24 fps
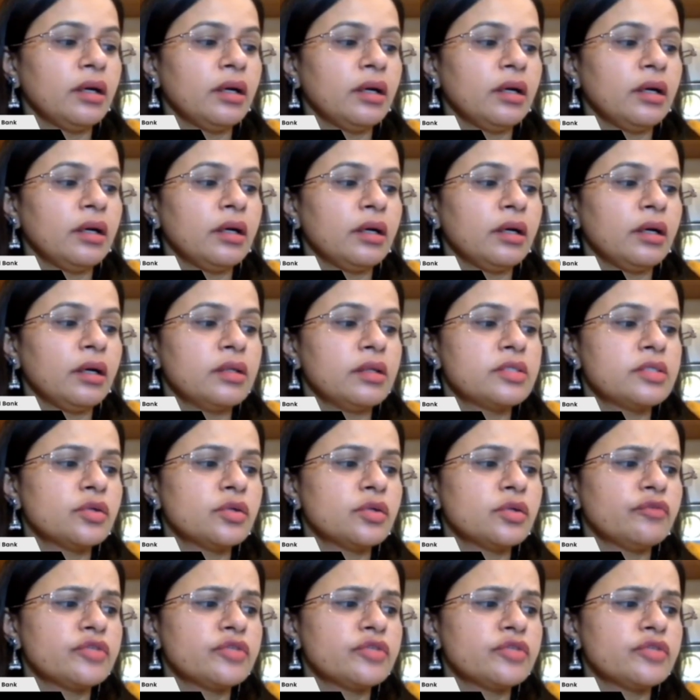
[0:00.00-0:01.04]

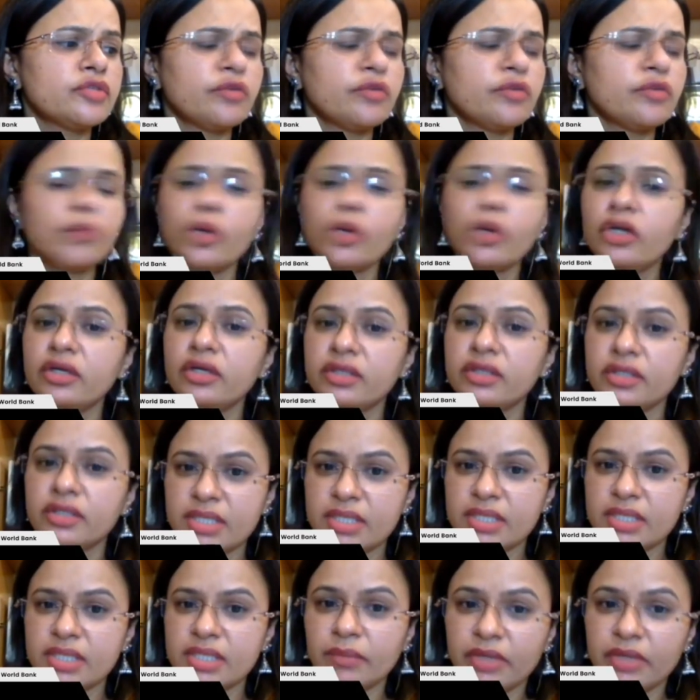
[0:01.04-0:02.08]
So if you want to
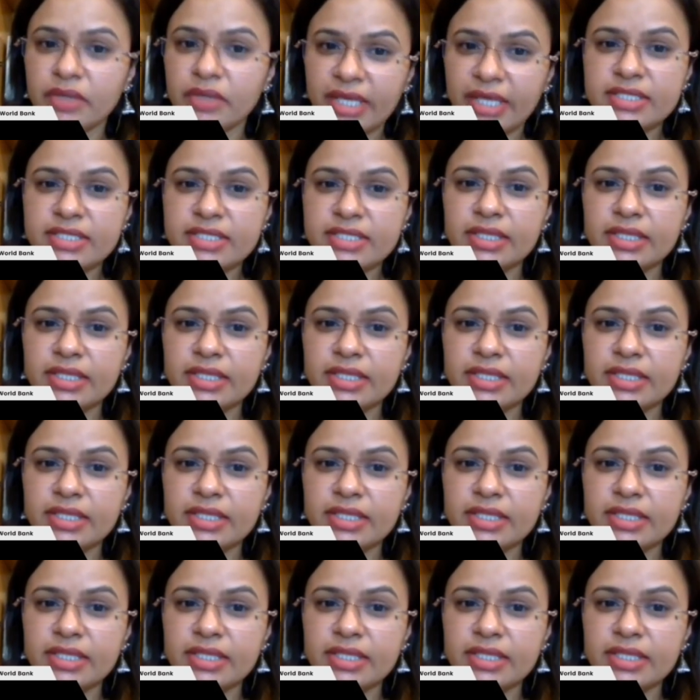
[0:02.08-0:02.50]
summarize